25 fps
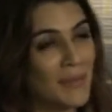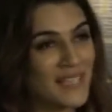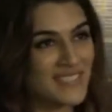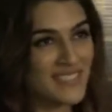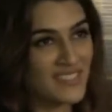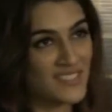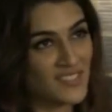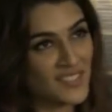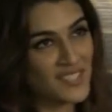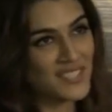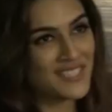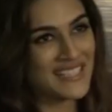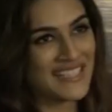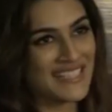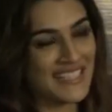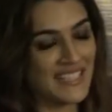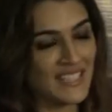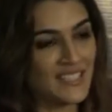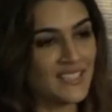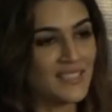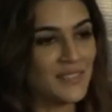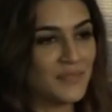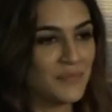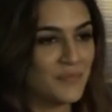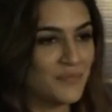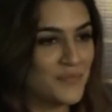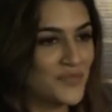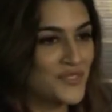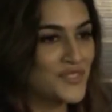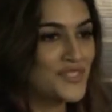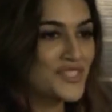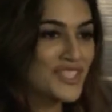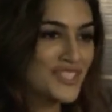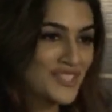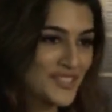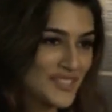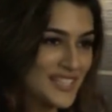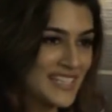My sister's seen it.
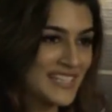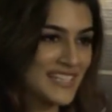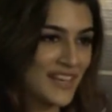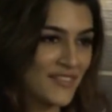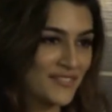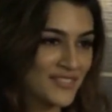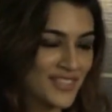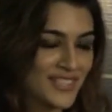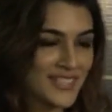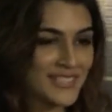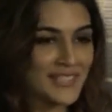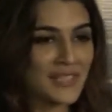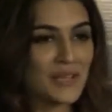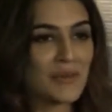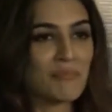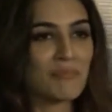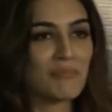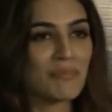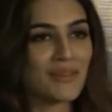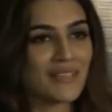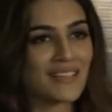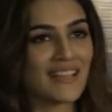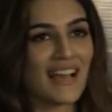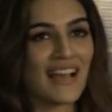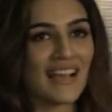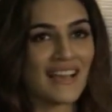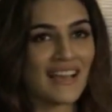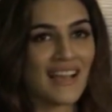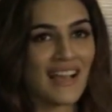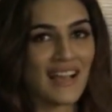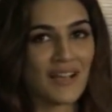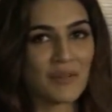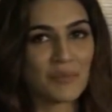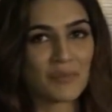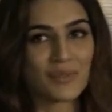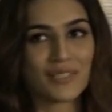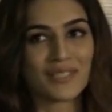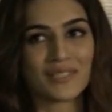She really loved it. But
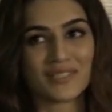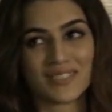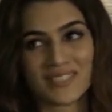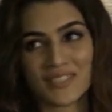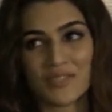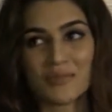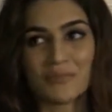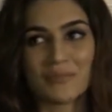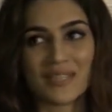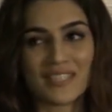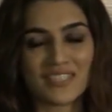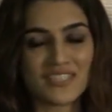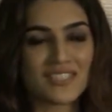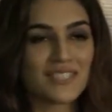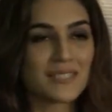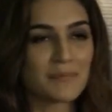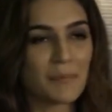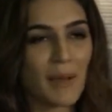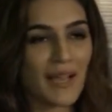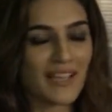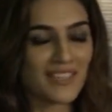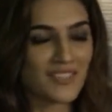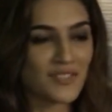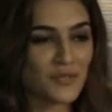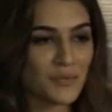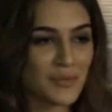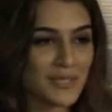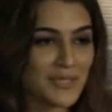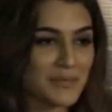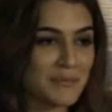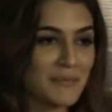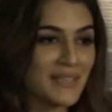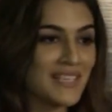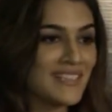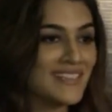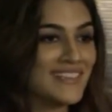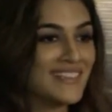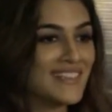I would assume that she's biased towards
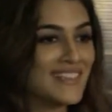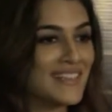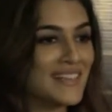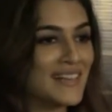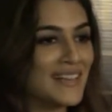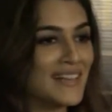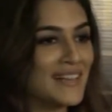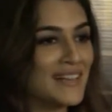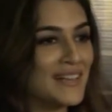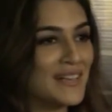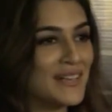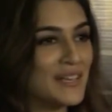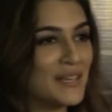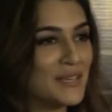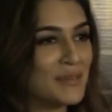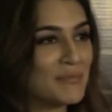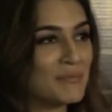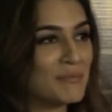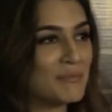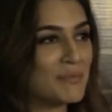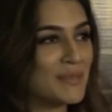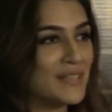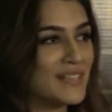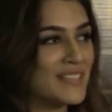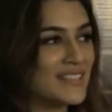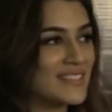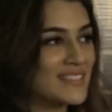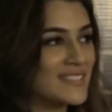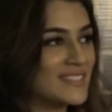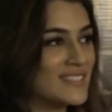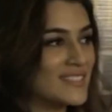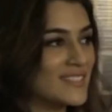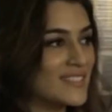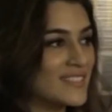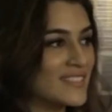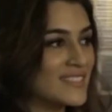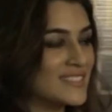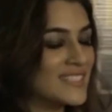me.
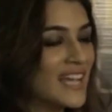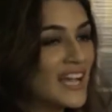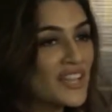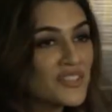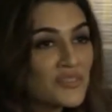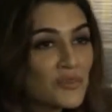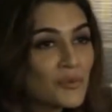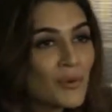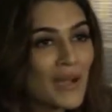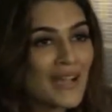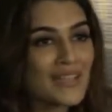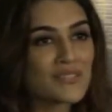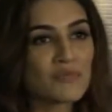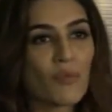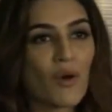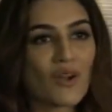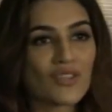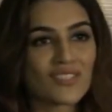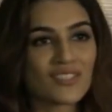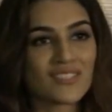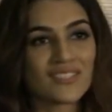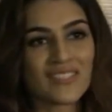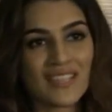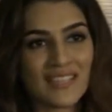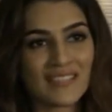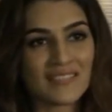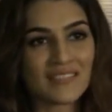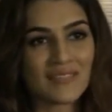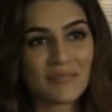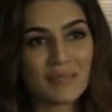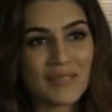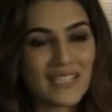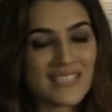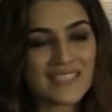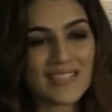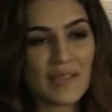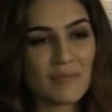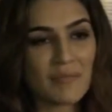But you guys watch it and
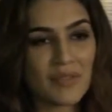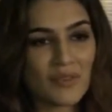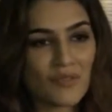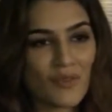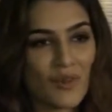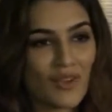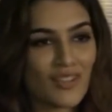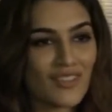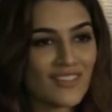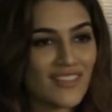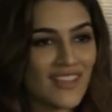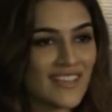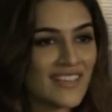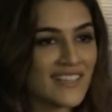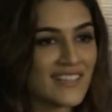please let me know how you like.